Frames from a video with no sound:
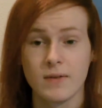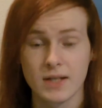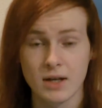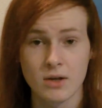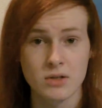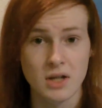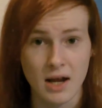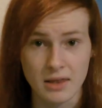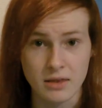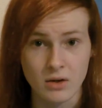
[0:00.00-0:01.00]
videos that
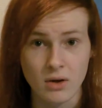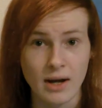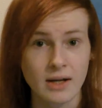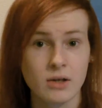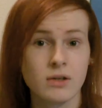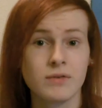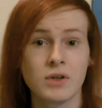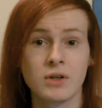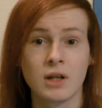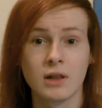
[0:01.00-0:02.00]
I thought I could have
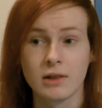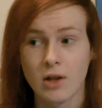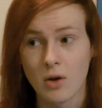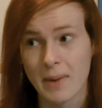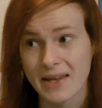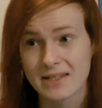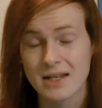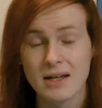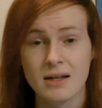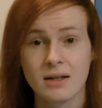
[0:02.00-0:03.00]
done a lot
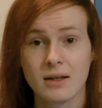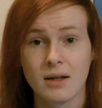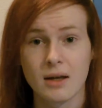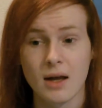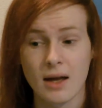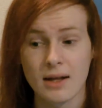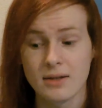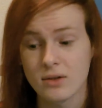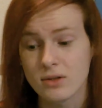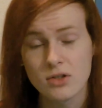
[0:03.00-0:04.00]
better,
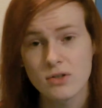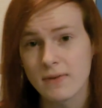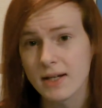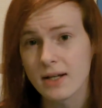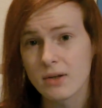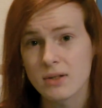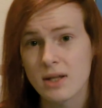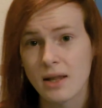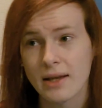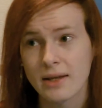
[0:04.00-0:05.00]
and also just videos
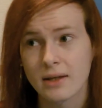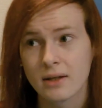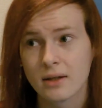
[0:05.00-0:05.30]
that, like,